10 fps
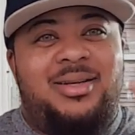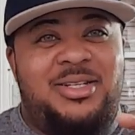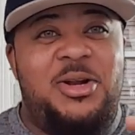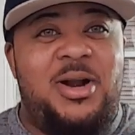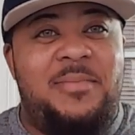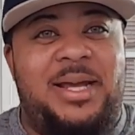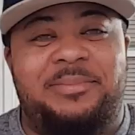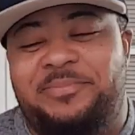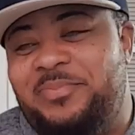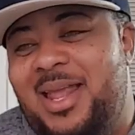You know what I mean.
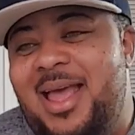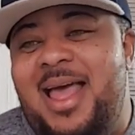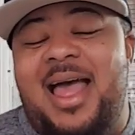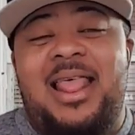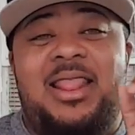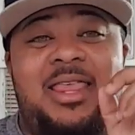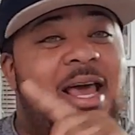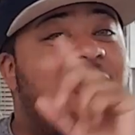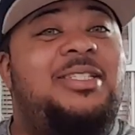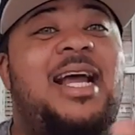The
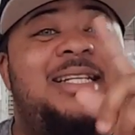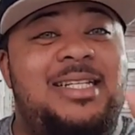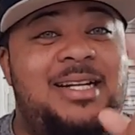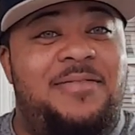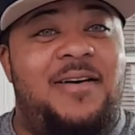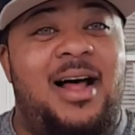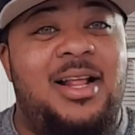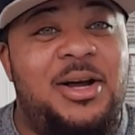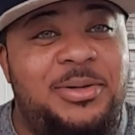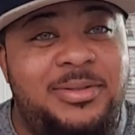other states need to
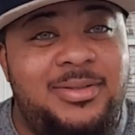follow